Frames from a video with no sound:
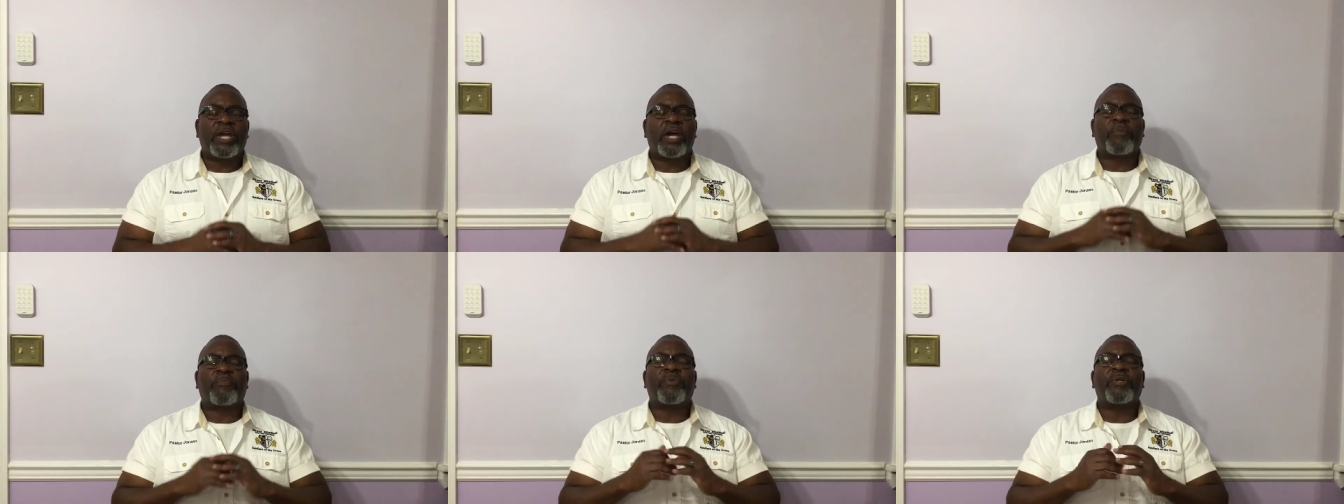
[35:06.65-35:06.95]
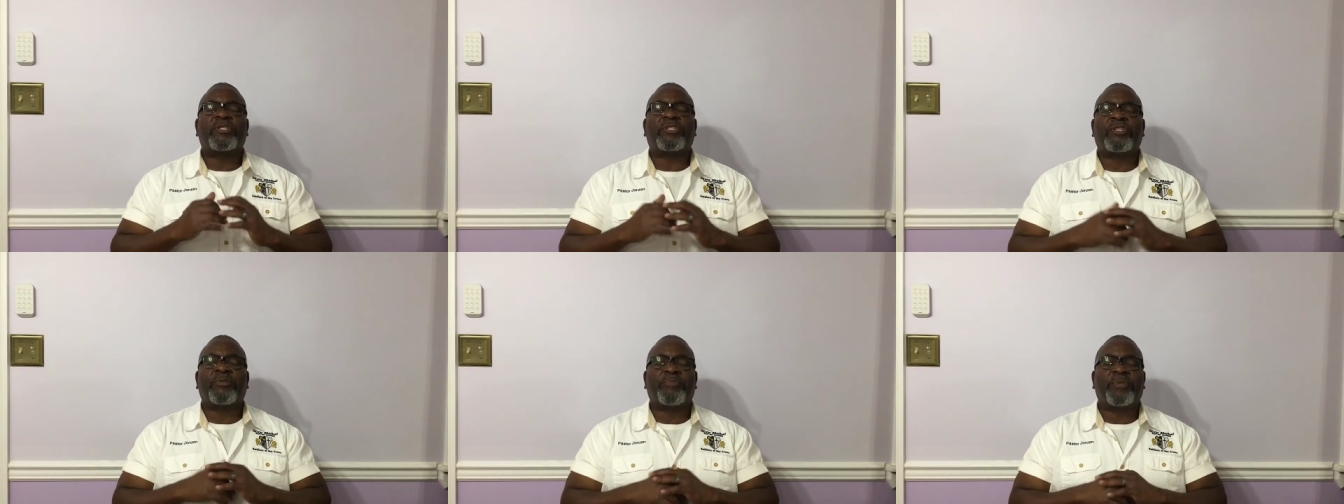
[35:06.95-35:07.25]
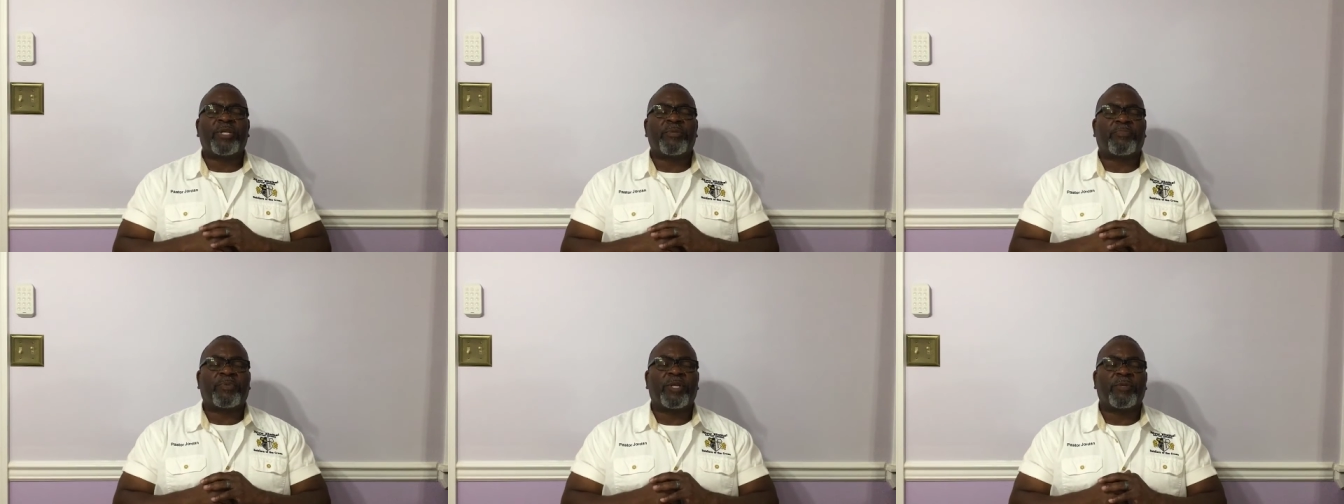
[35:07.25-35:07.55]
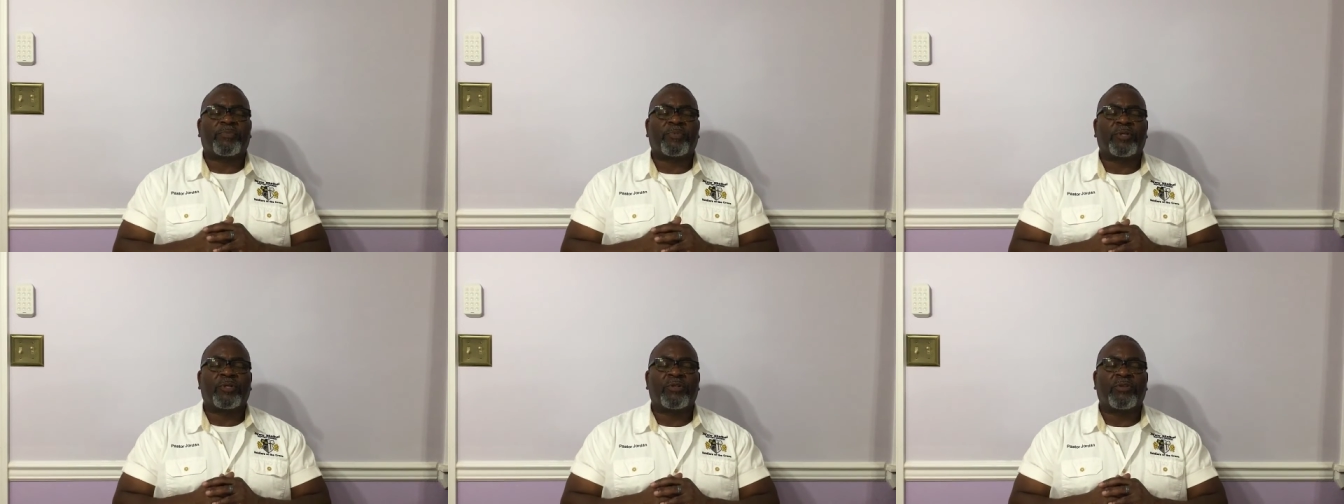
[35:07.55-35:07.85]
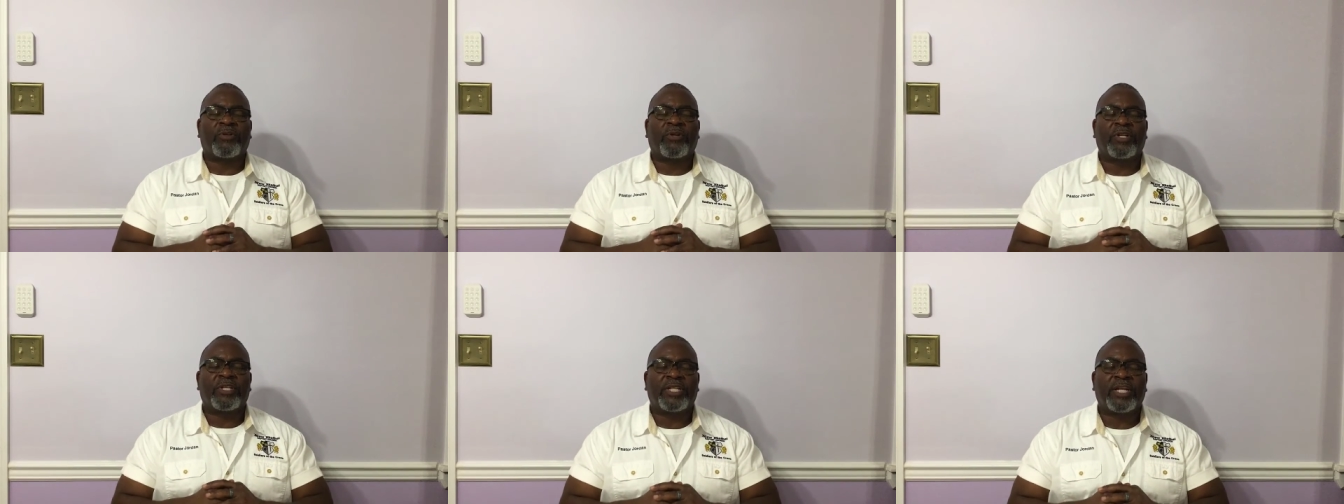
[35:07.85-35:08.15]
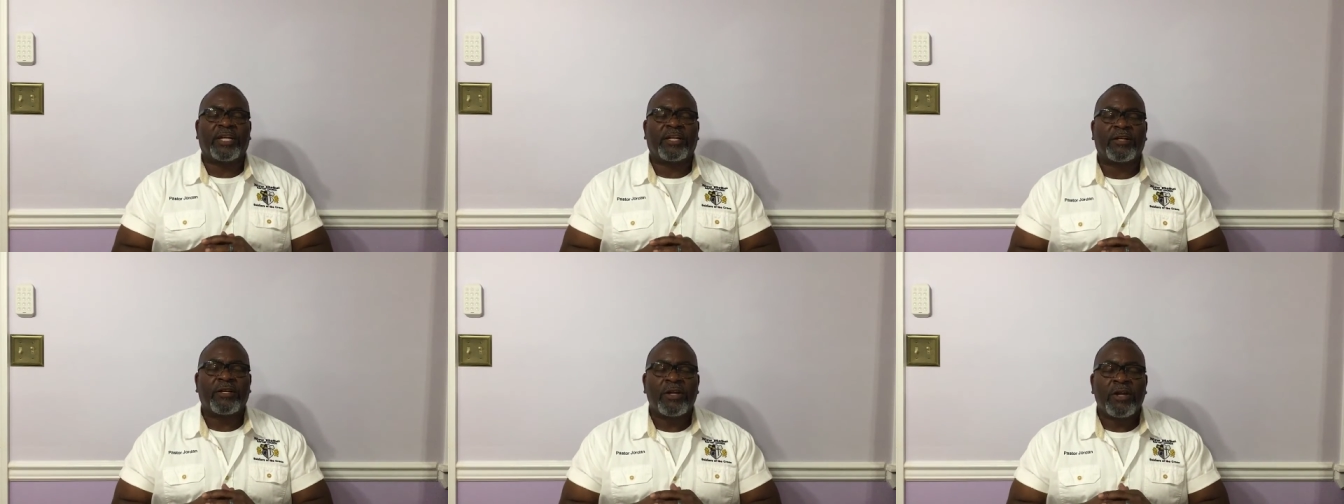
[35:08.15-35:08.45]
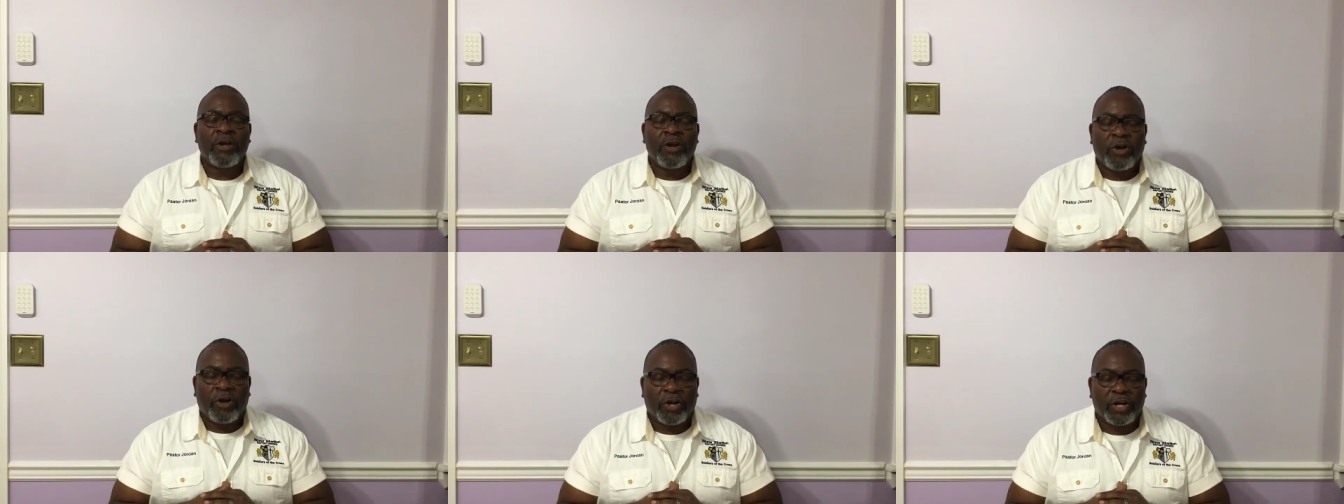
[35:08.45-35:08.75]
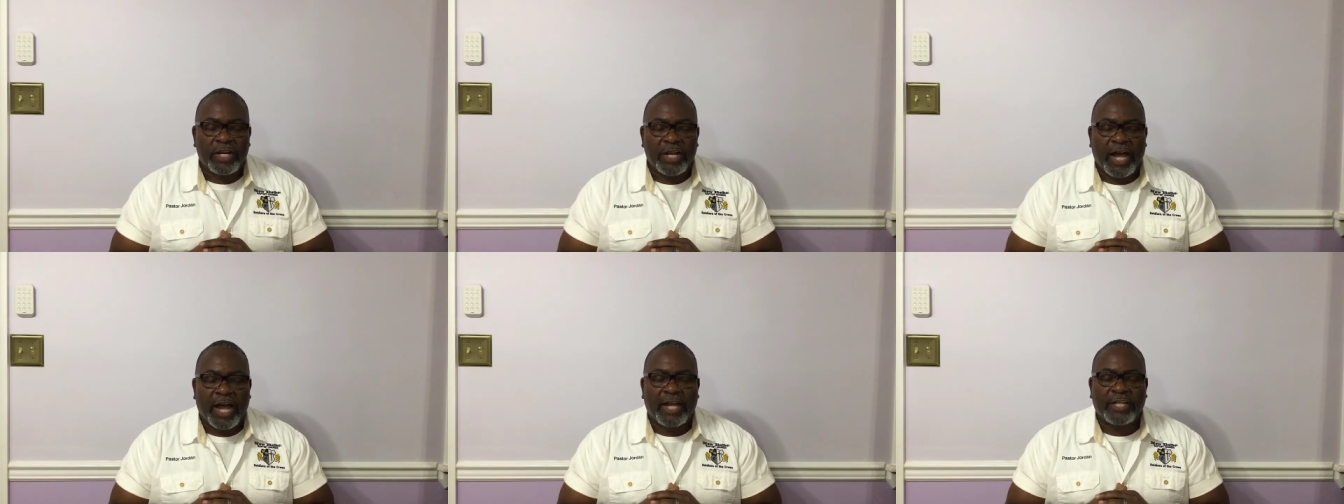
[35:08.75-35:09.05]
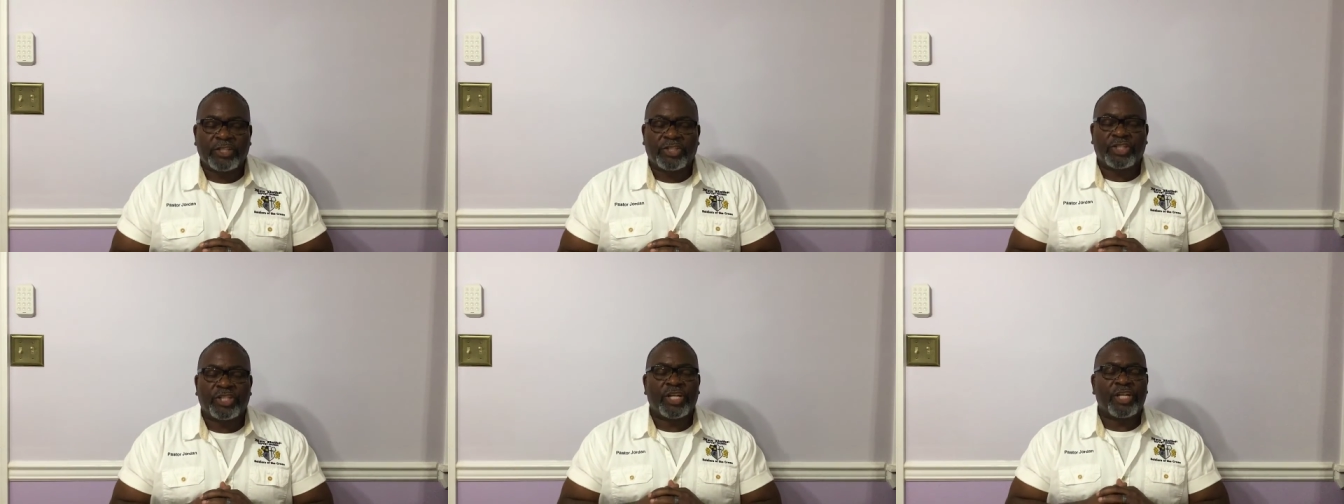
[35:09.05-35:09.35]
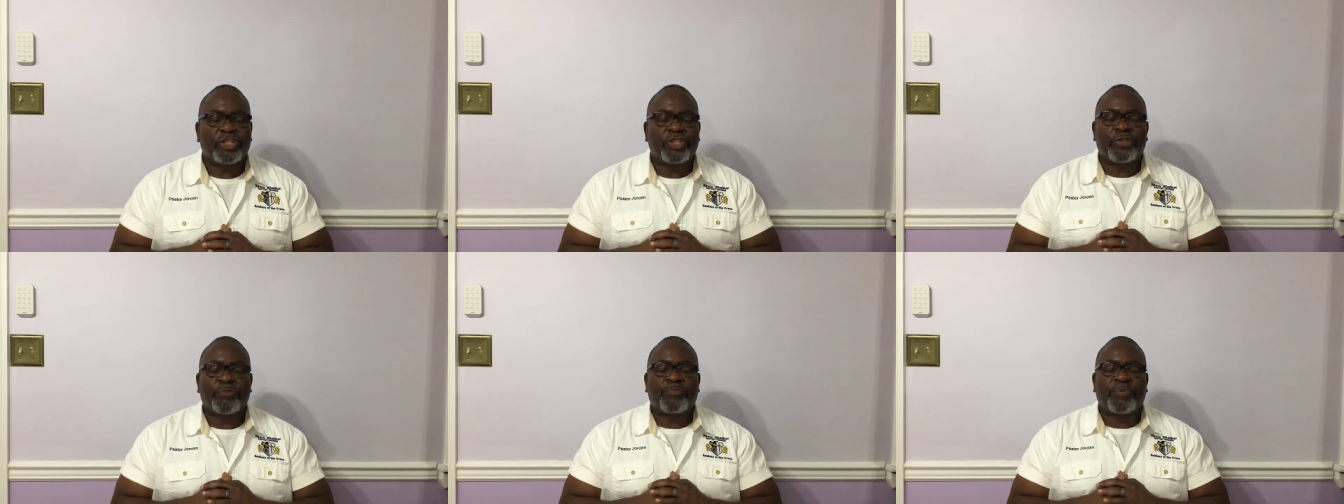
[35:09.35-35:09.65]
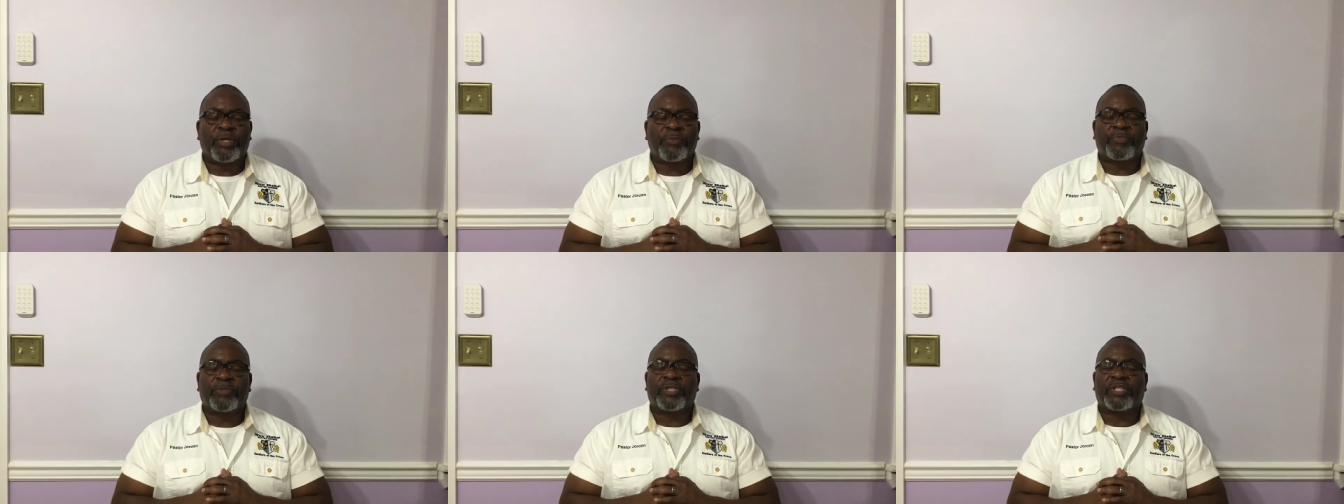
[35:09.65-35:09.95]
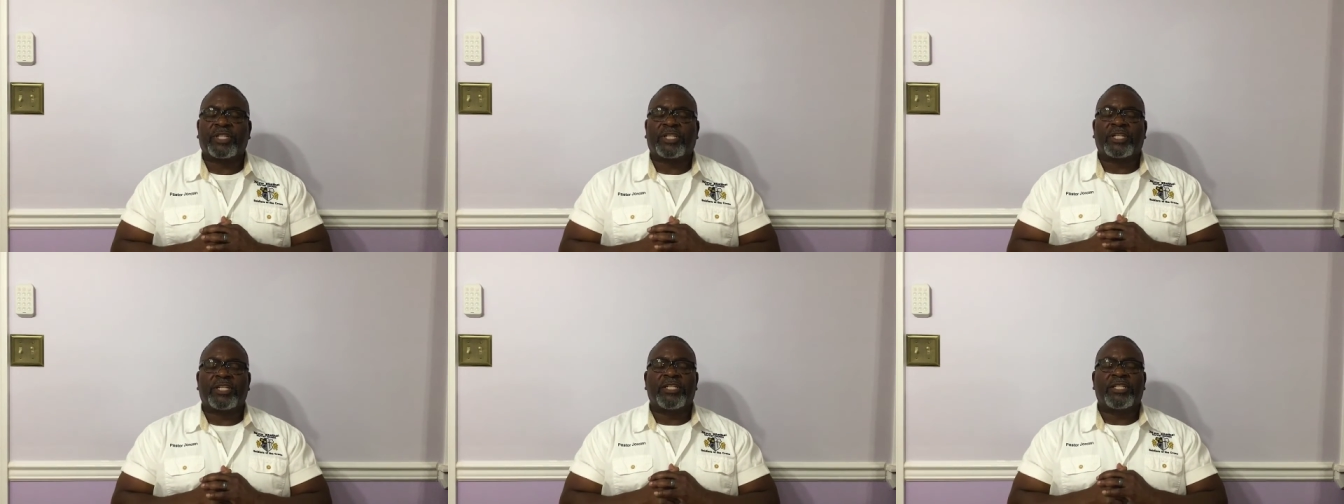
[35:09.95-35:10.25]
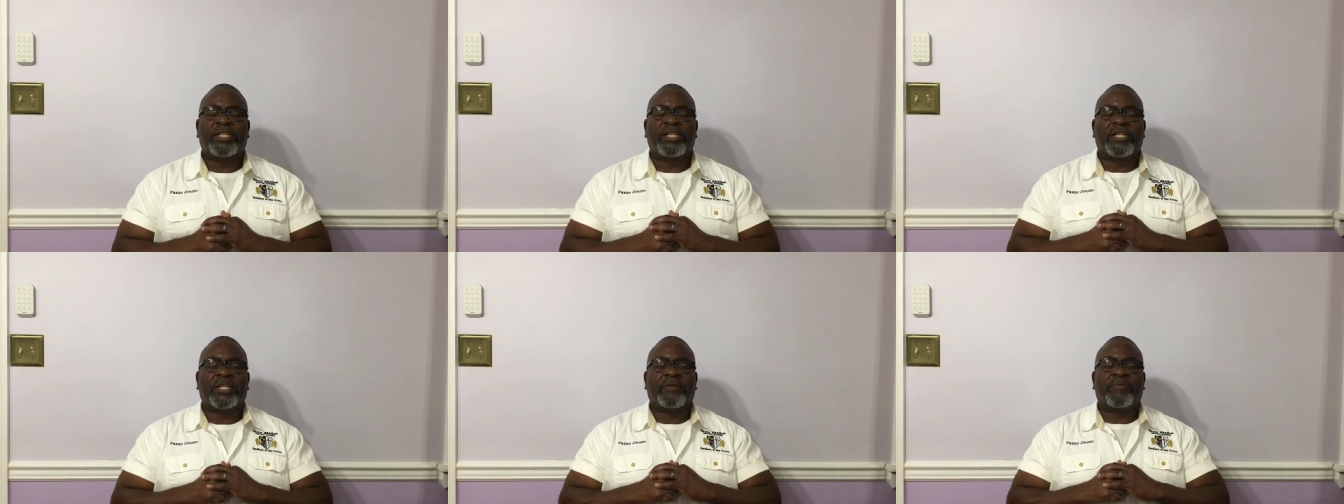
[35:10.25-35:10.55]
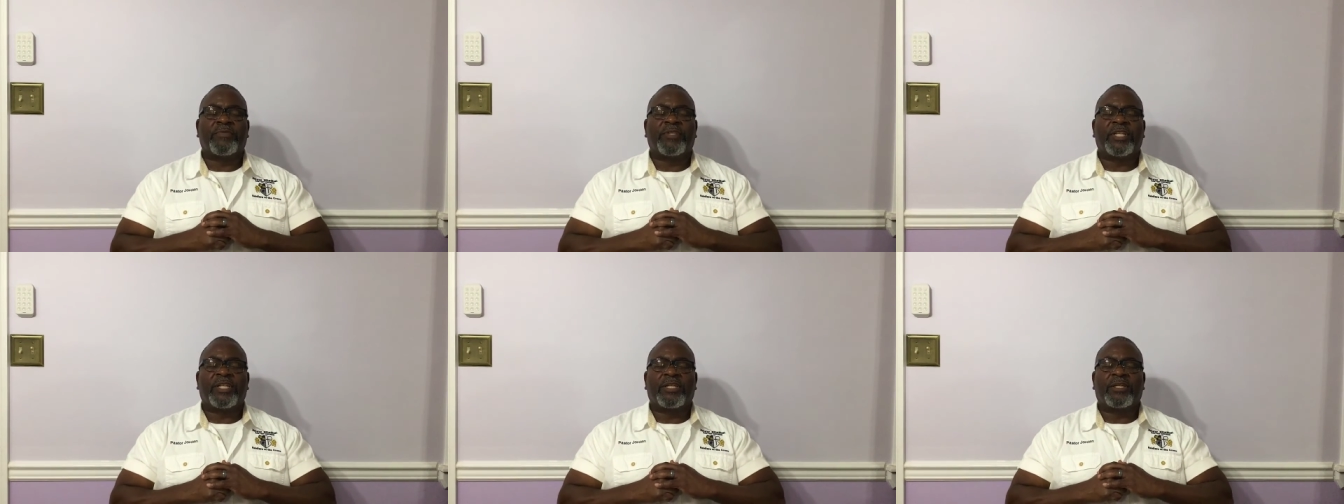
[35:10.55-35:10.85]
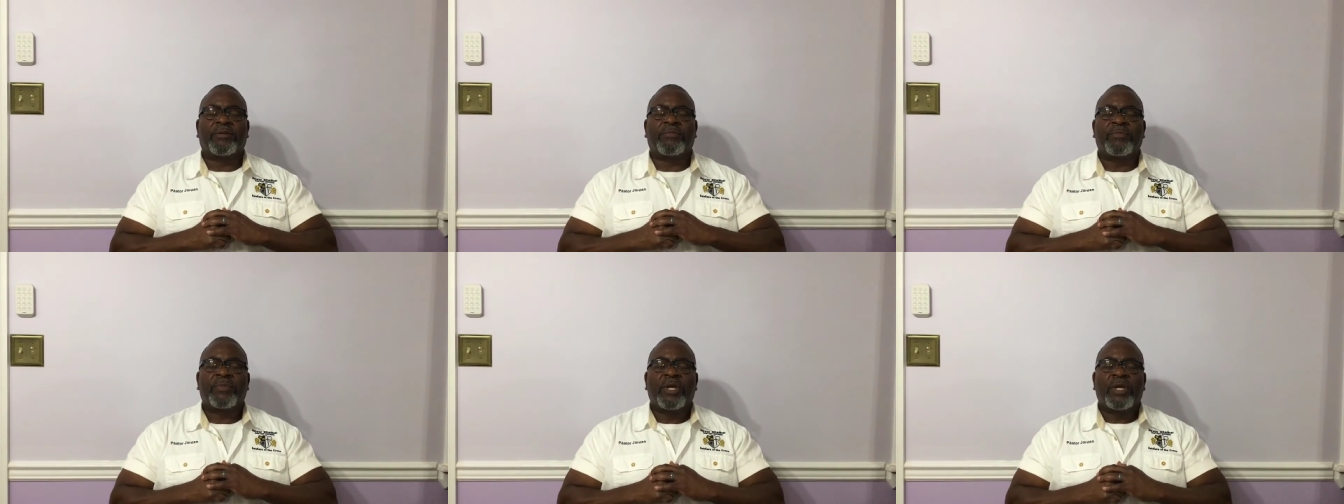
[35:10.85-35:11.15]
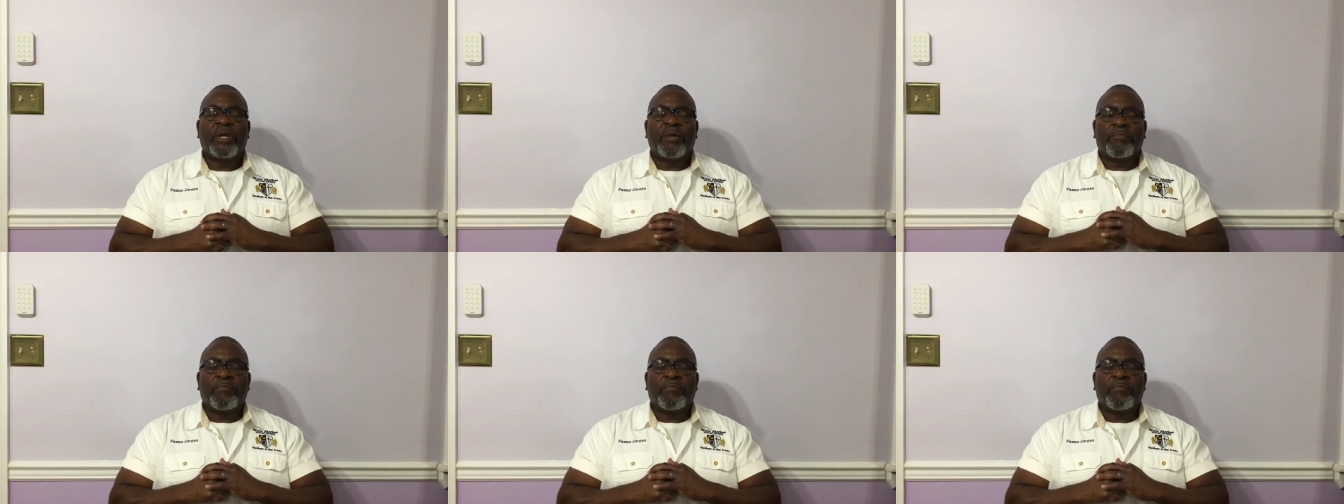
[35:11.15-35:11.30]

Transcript: Help us to be people, Lord, that are not judging people to condemn them,